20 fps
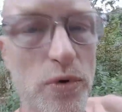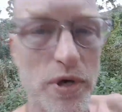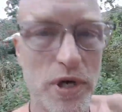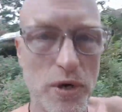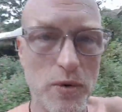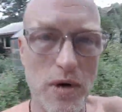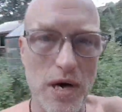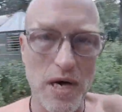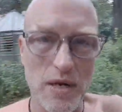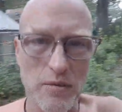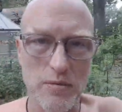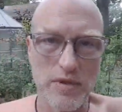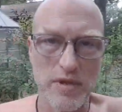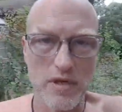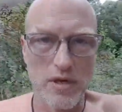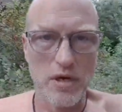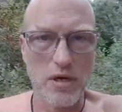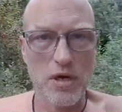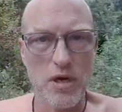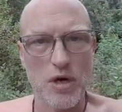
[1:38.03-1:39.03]
you go on with,
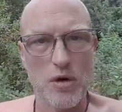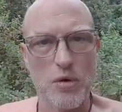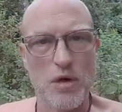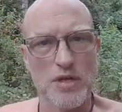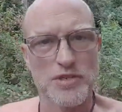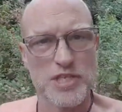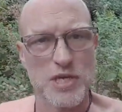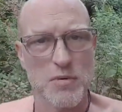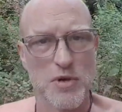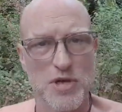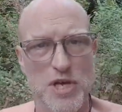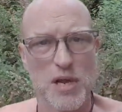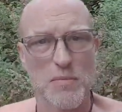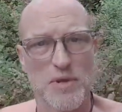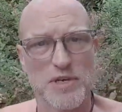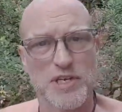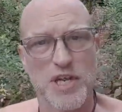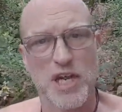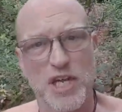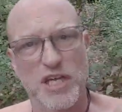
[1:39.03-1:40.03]
oh, well, someone will come
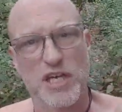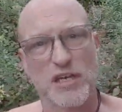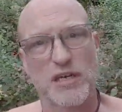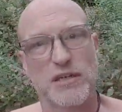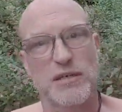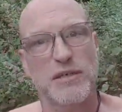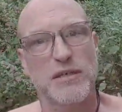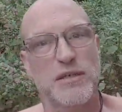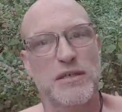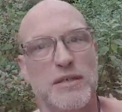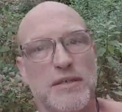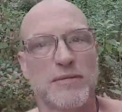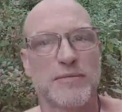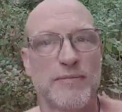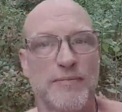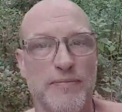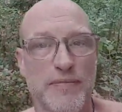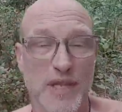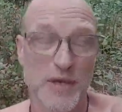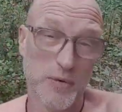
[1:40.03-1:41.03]
and take it.
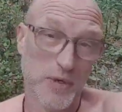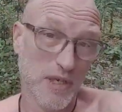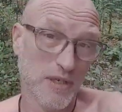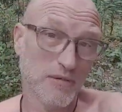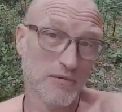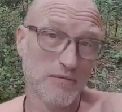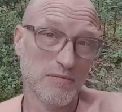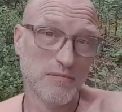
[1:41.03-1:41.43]
They will.